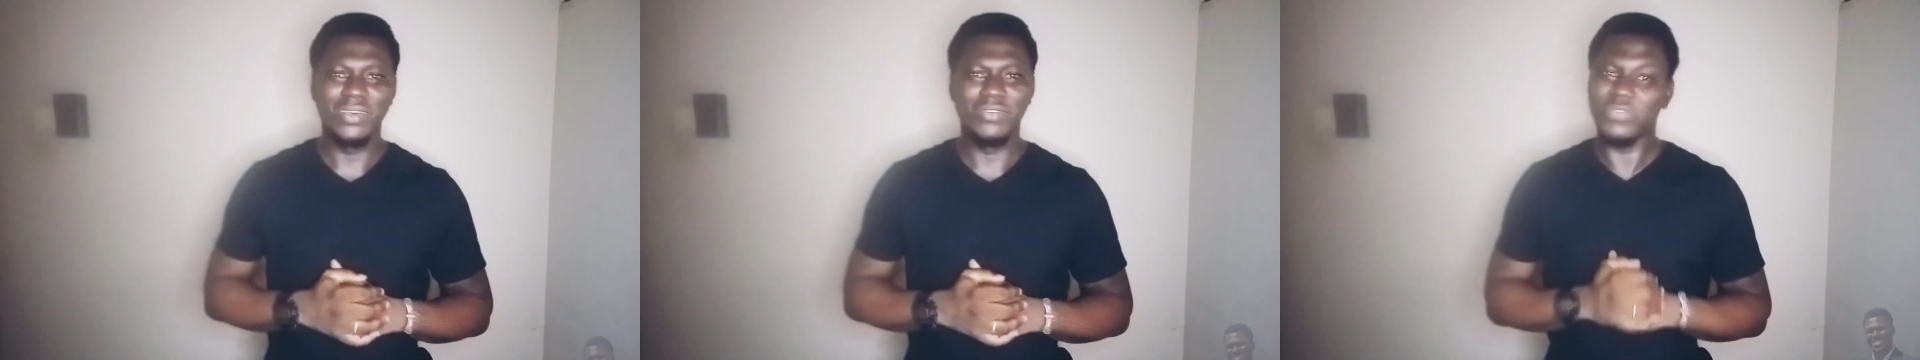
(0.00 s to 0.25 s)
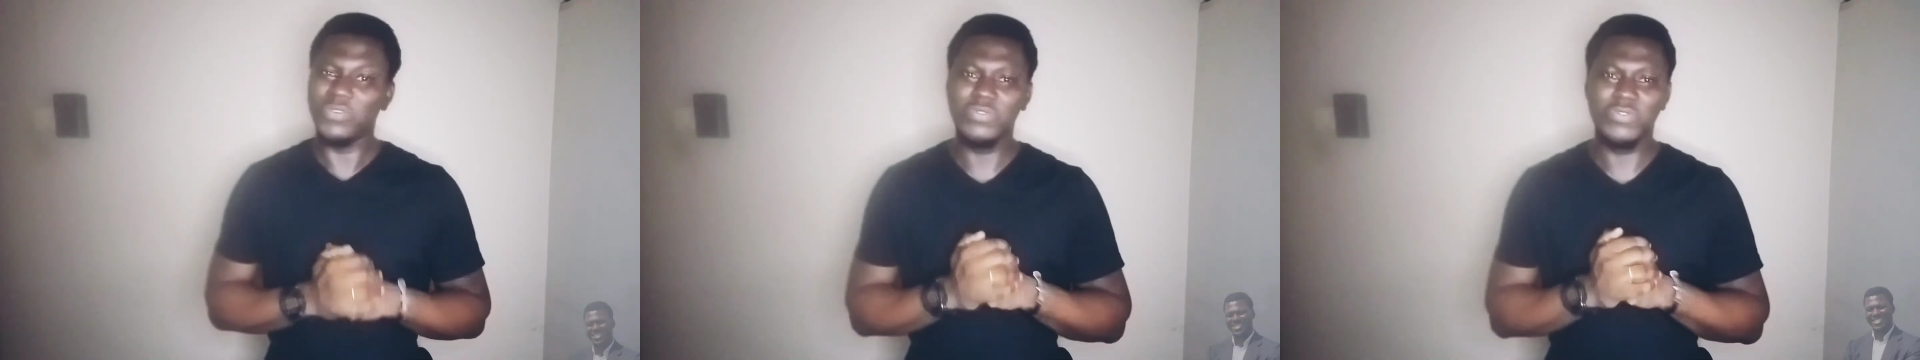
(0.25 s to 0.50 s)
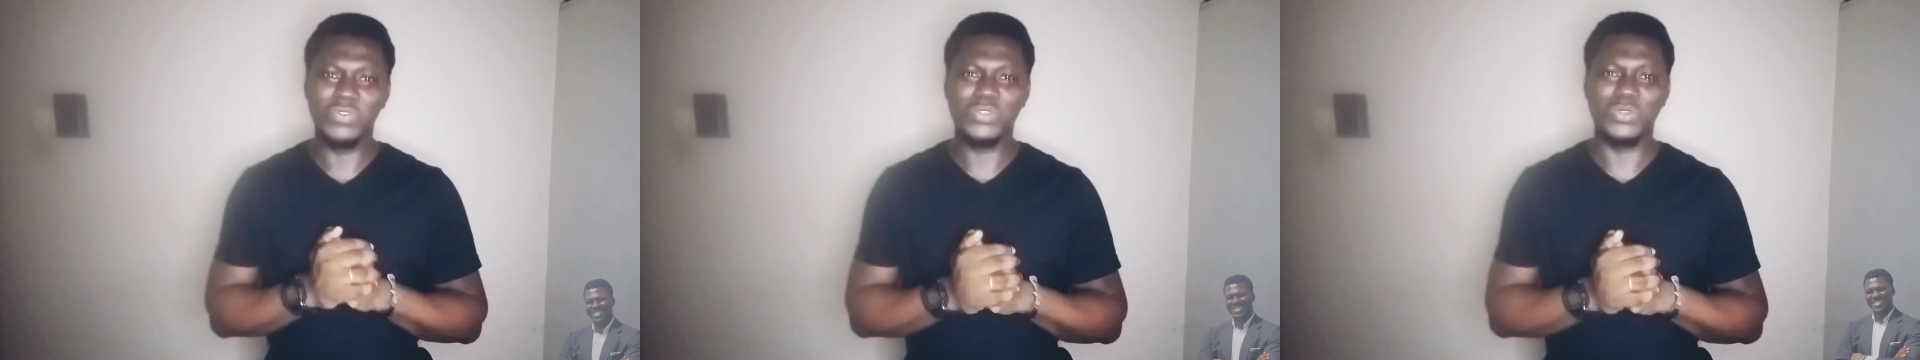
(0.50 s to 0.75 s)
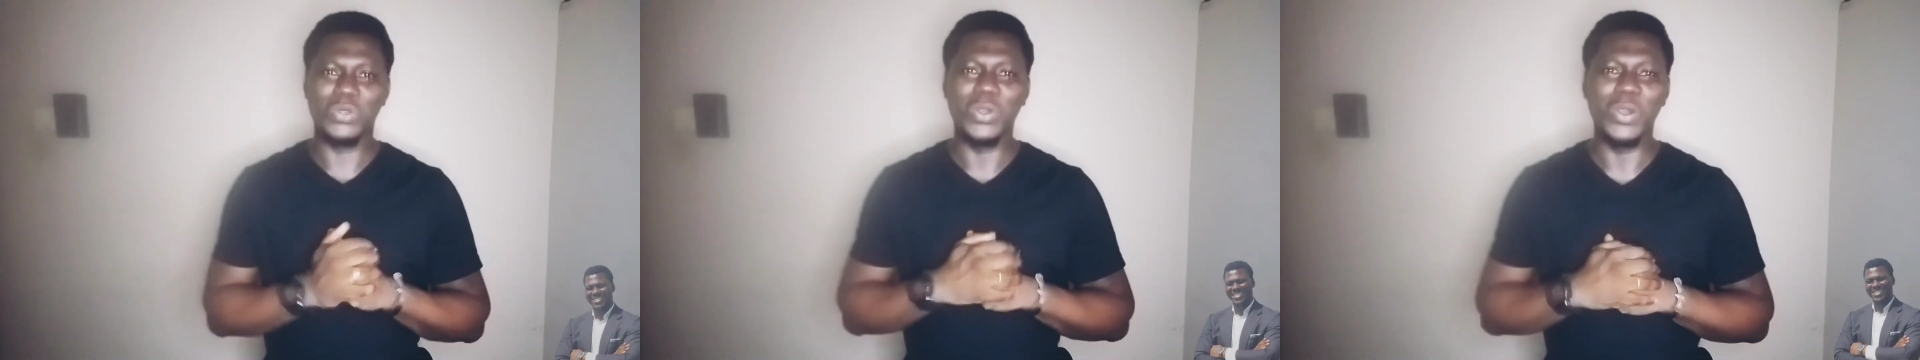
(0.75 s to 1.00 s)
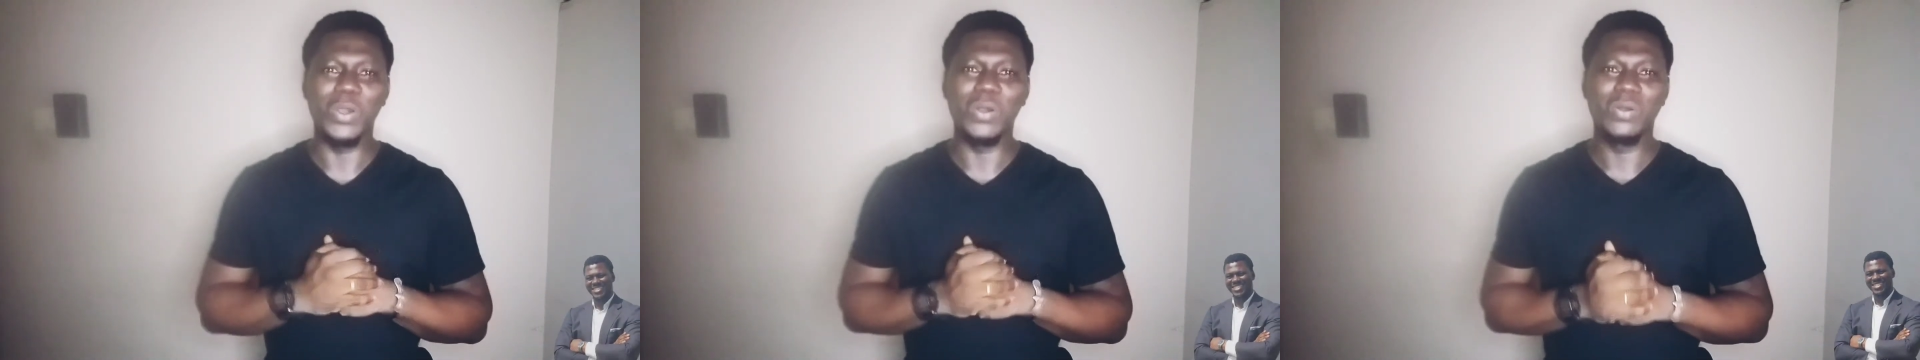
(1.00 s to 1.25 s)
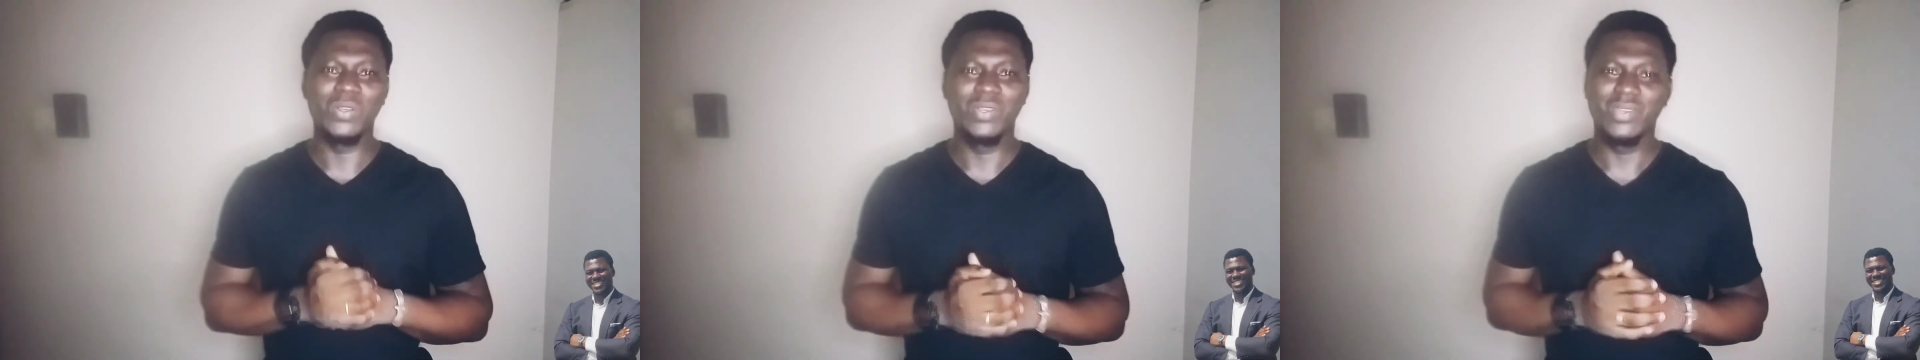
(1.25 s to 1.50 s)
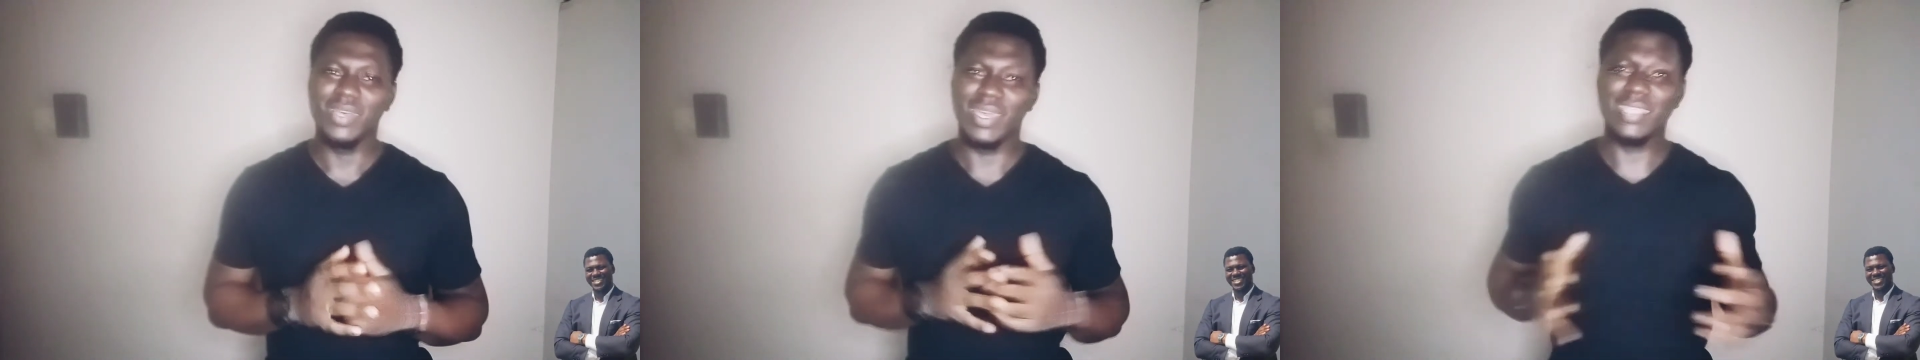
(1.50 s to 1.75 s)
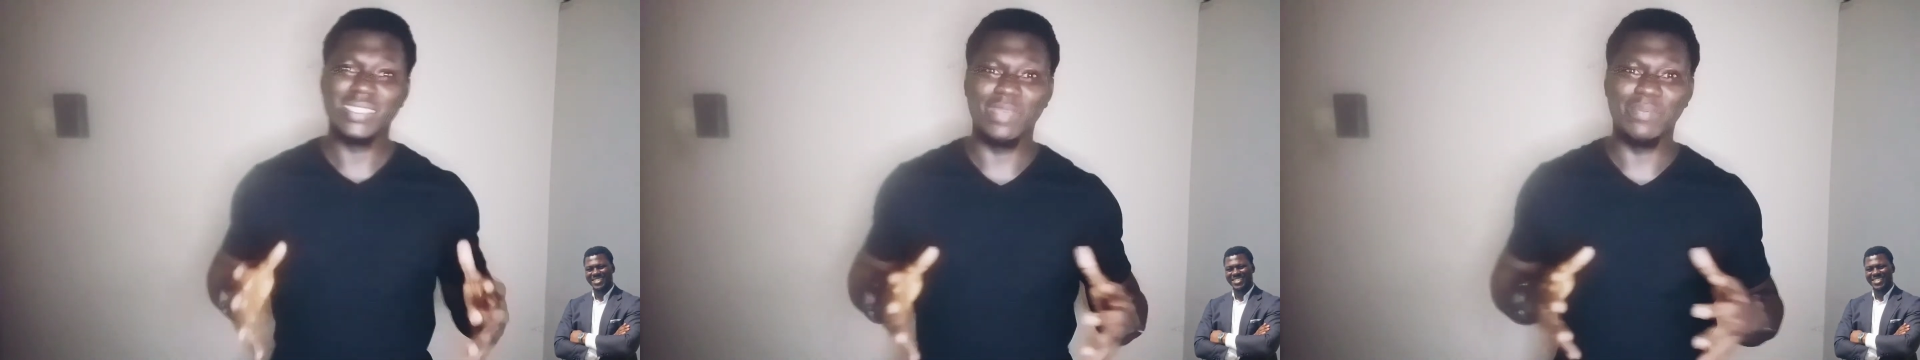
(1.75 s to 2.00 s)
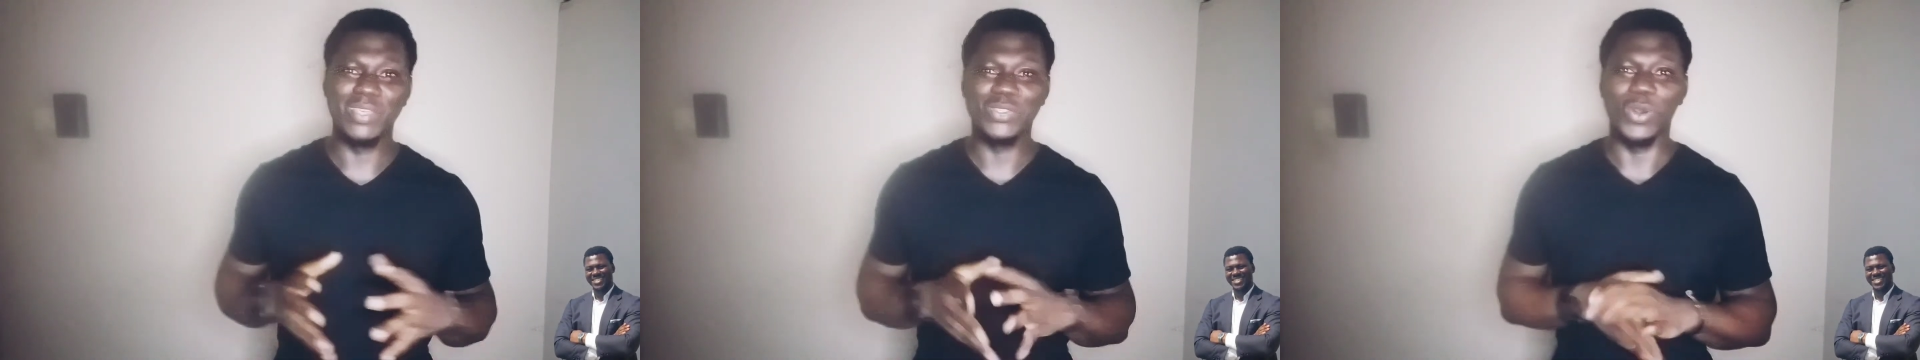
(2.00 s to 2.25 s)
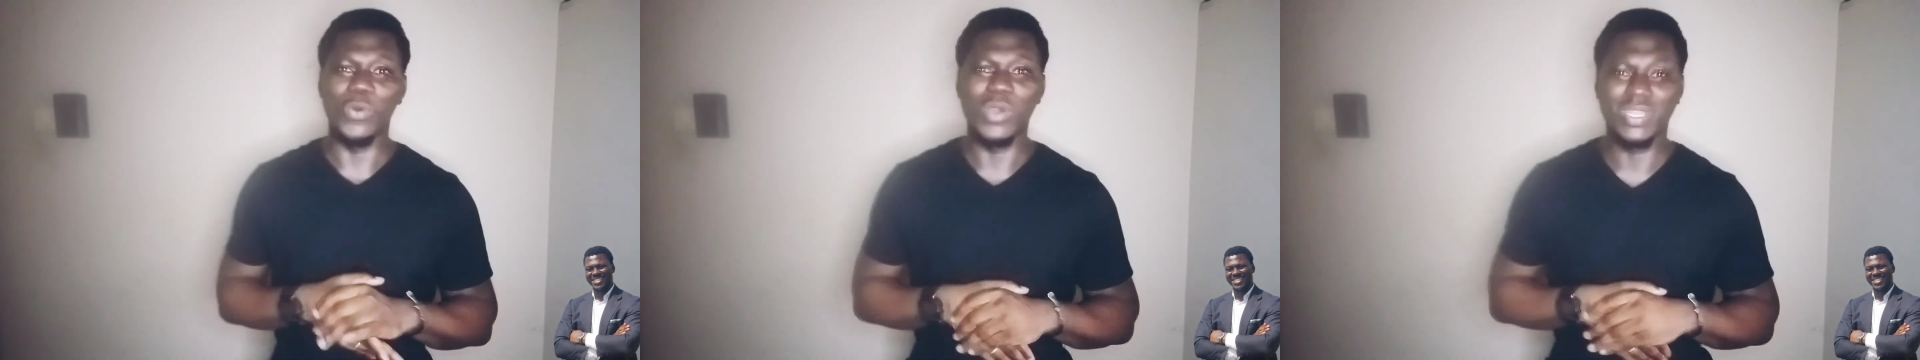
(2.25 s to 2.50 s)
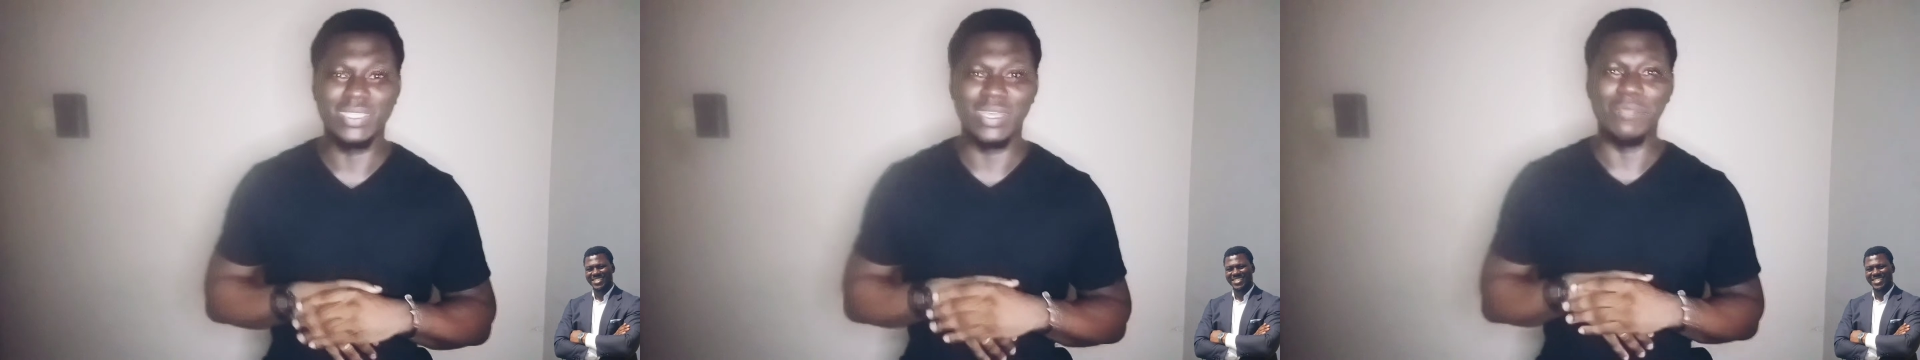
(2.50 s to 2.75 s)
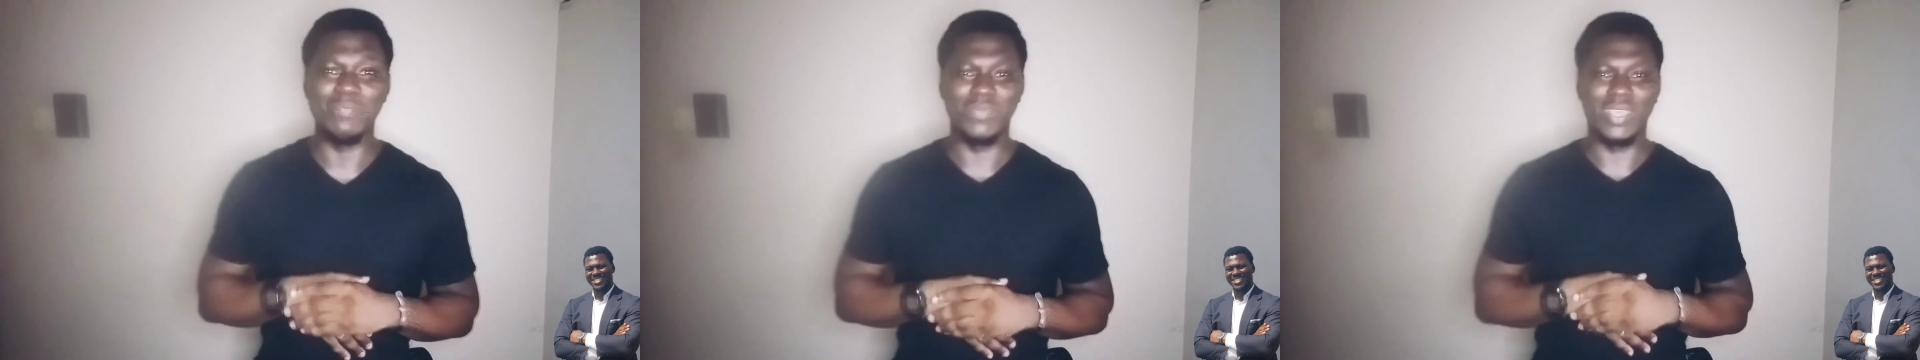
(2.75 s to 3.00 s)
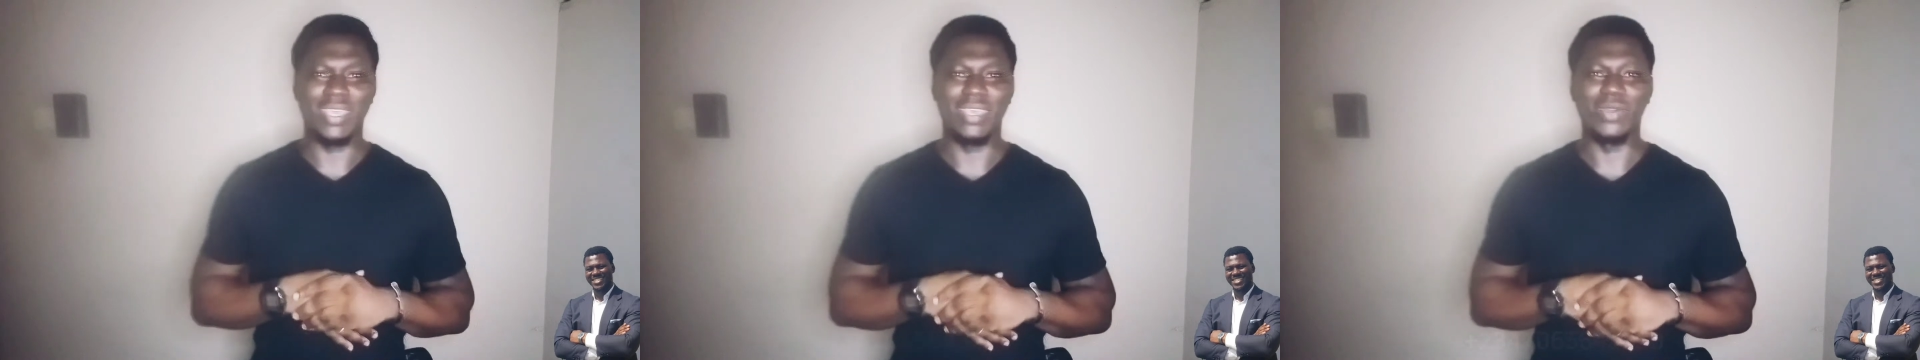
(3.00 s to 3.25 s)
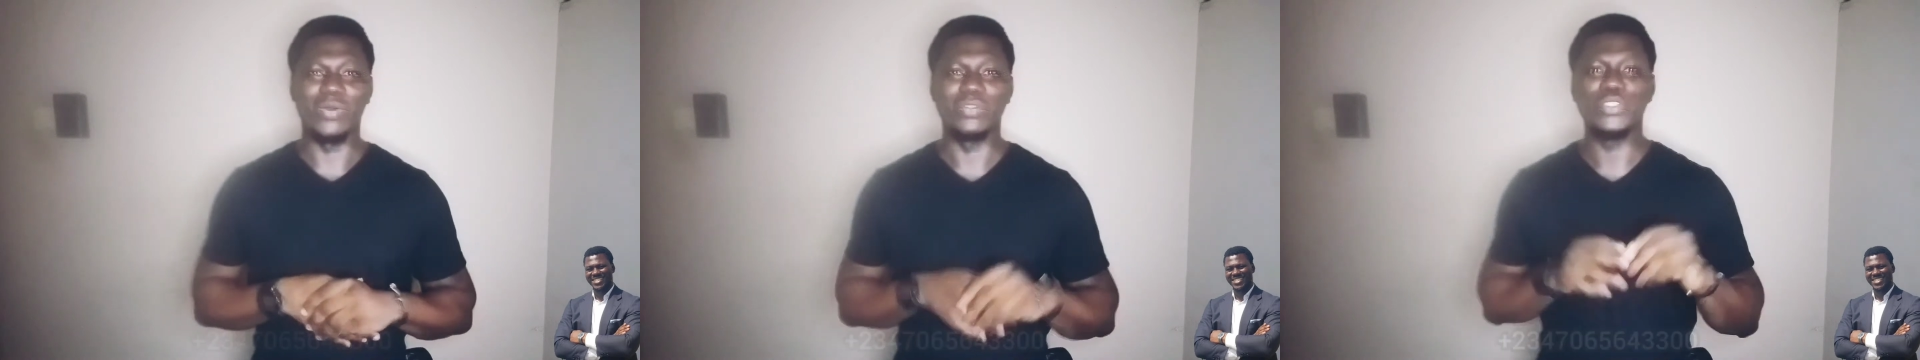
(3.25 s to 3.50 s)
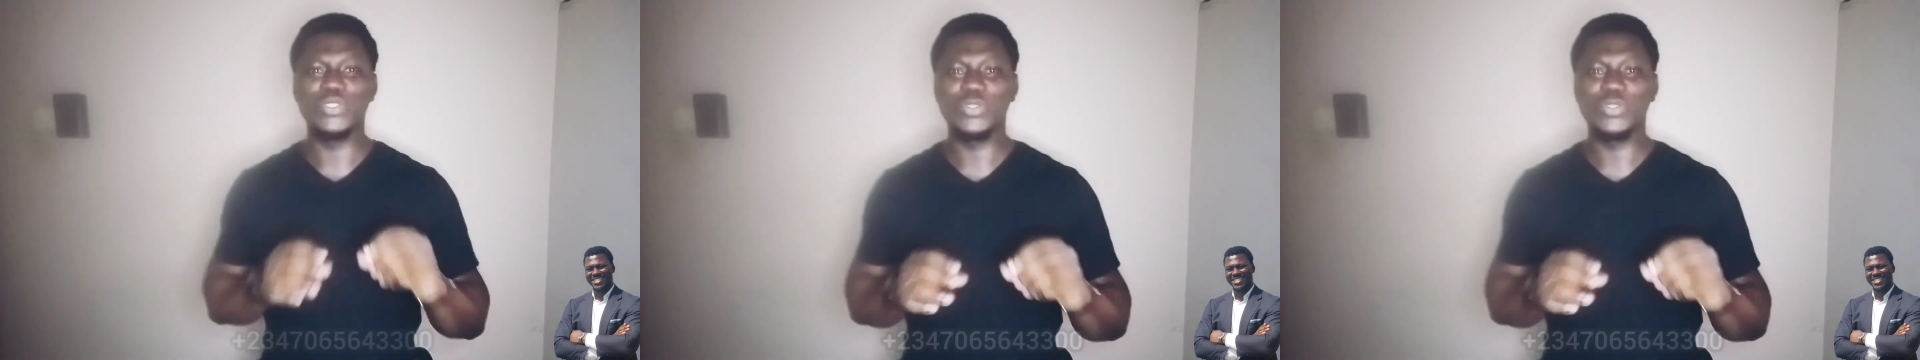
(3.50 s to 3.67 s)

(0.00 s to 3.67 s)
Feel free to call, SMS, or WhatsApp me on